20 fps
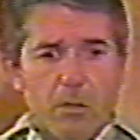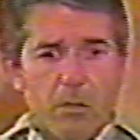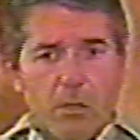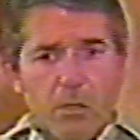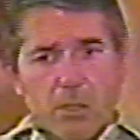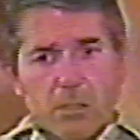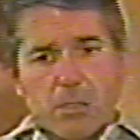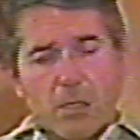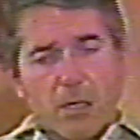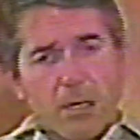
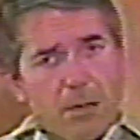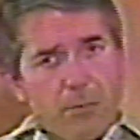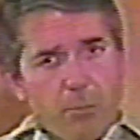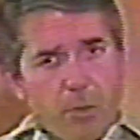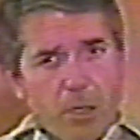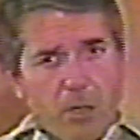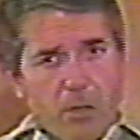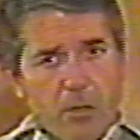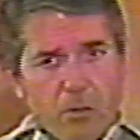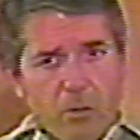It's a lot
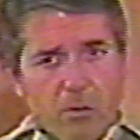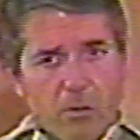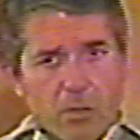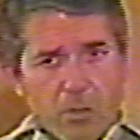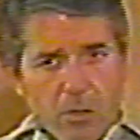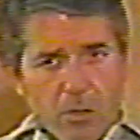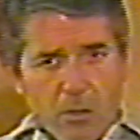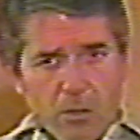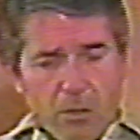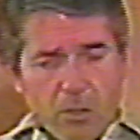better to
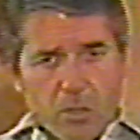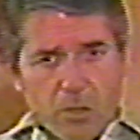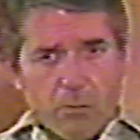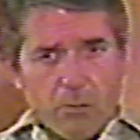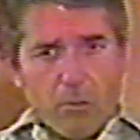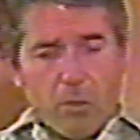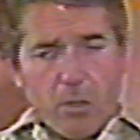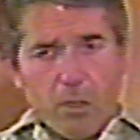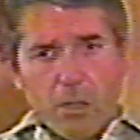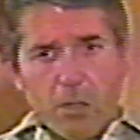encourage
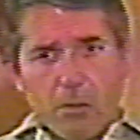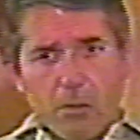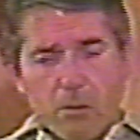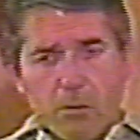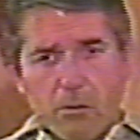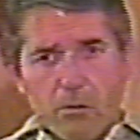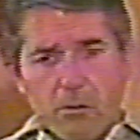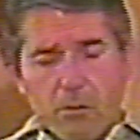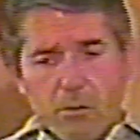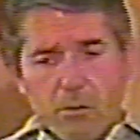them and
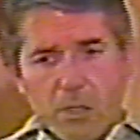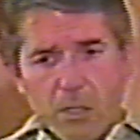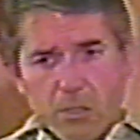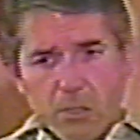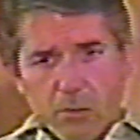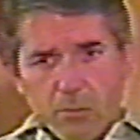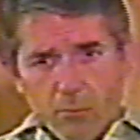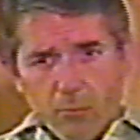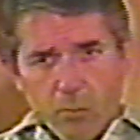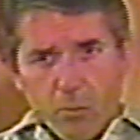to
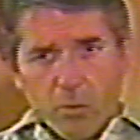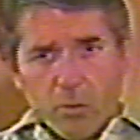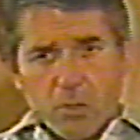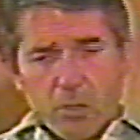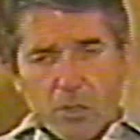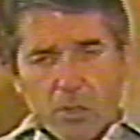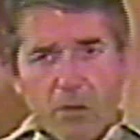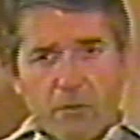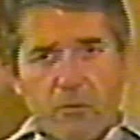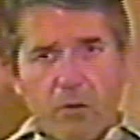touch them with
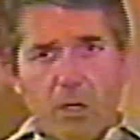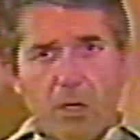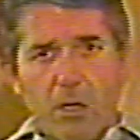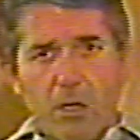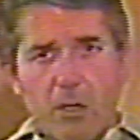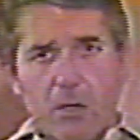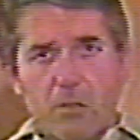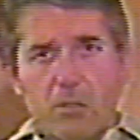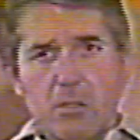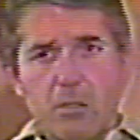soft
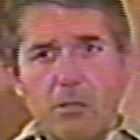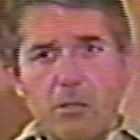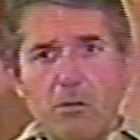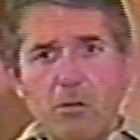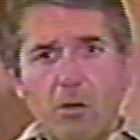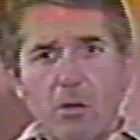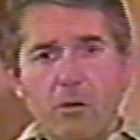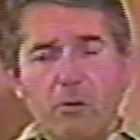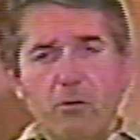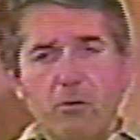hands and
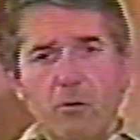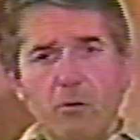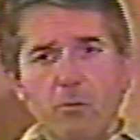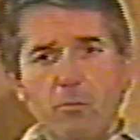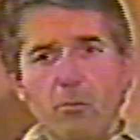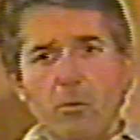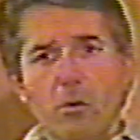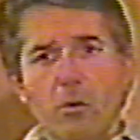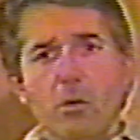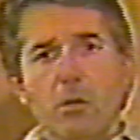talk to
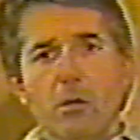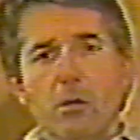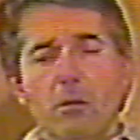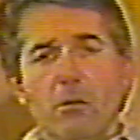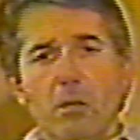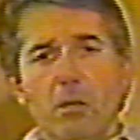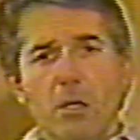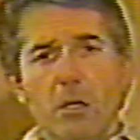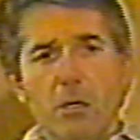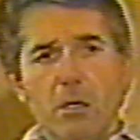them
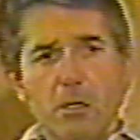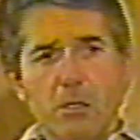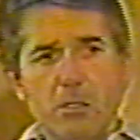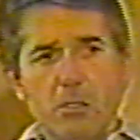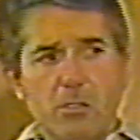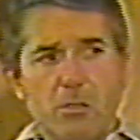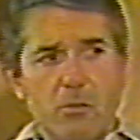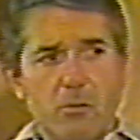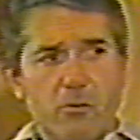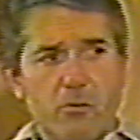than it
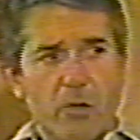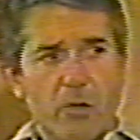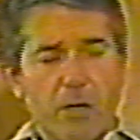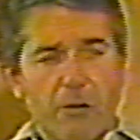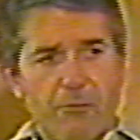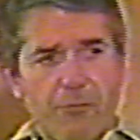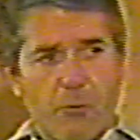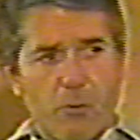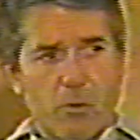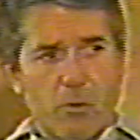is to try
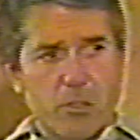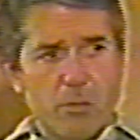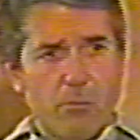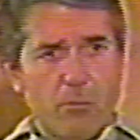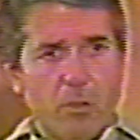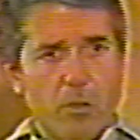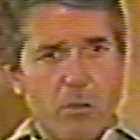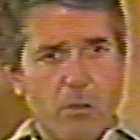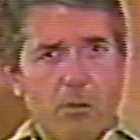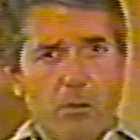to force
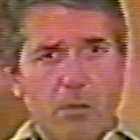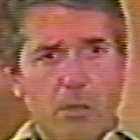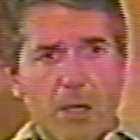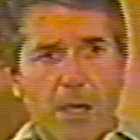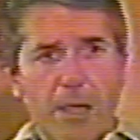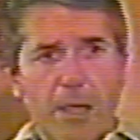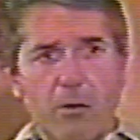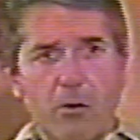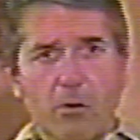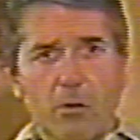them and
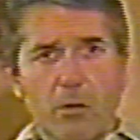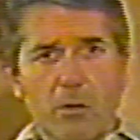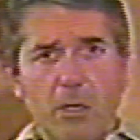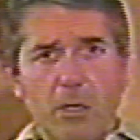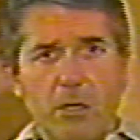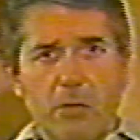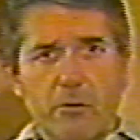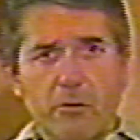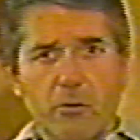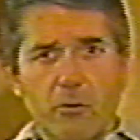yank on the
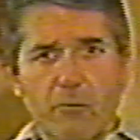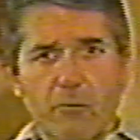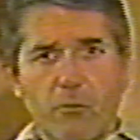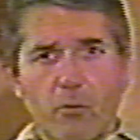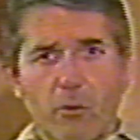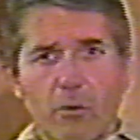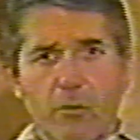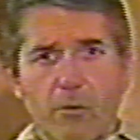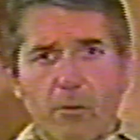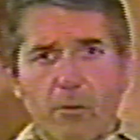lead and so
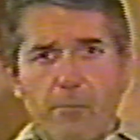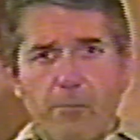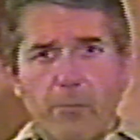forth.